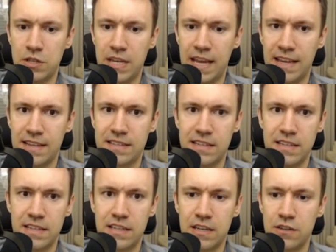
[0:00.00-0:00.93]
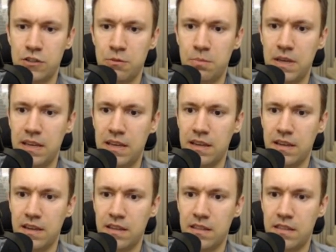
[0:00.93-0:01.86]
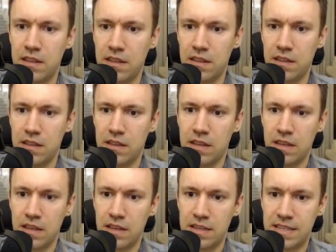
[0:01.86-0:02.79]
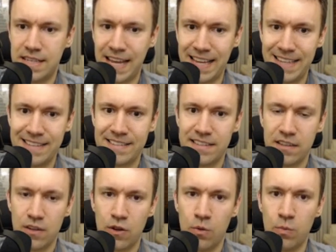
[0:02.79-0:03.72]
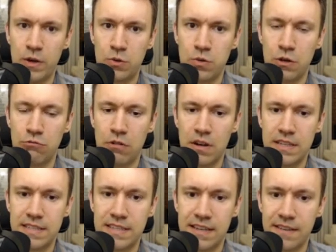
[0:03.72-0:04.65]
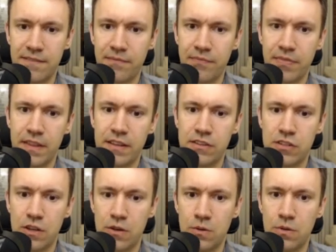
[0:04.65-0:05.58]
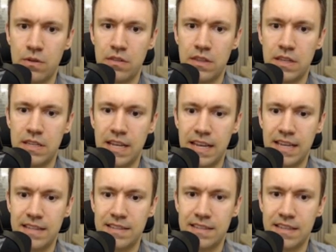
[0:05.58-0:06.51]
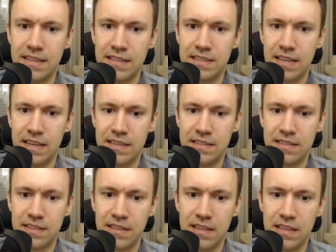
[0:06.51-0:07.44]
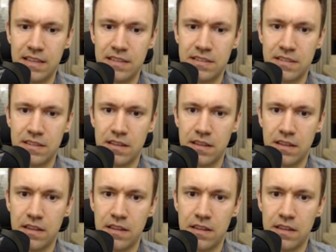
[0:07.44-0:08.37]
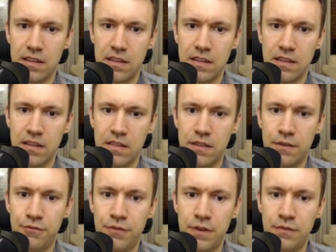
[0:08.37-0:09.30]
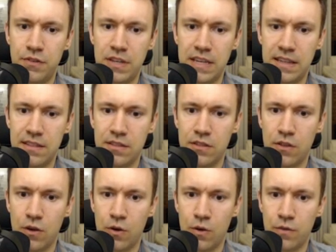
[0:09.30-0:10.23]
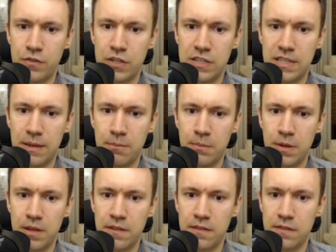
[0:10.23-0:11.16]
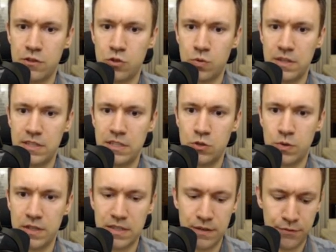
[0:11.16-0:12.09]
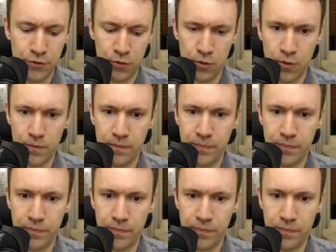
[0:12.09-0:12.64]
next is going to be the date on which we're writing. So the date, it says, is the 15th of December 2024.